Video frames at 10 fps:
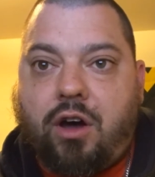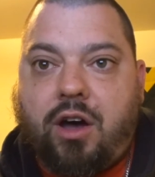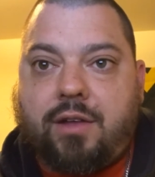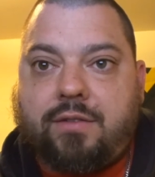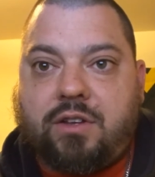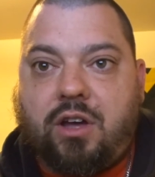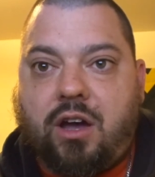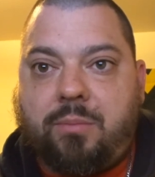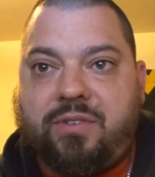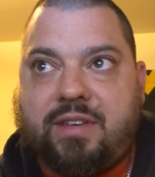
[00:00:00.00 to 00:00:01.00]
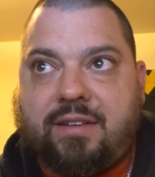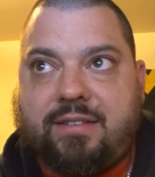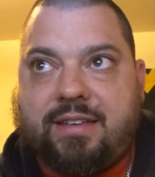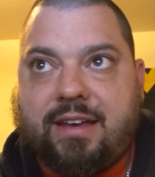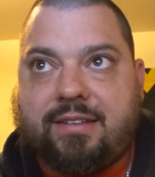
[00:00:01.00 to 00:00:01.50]
Austin
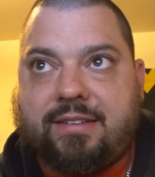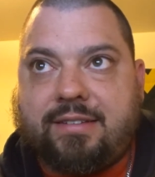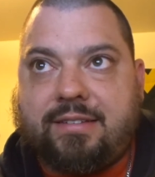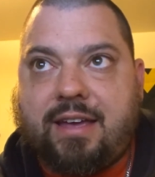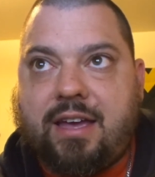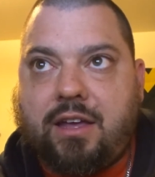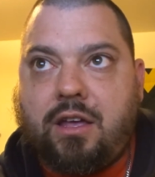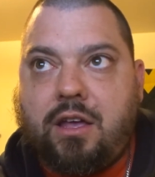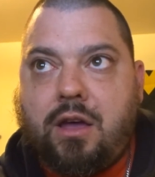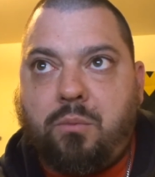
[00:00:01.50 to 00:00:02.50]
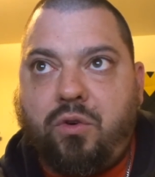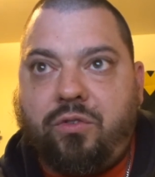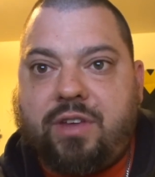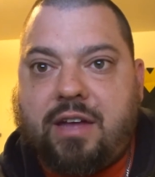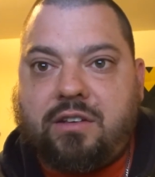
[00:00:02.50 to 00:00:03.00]
upsets Texas Tech,
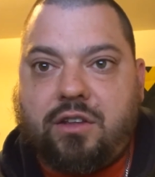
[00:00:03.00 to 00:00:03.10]
moves on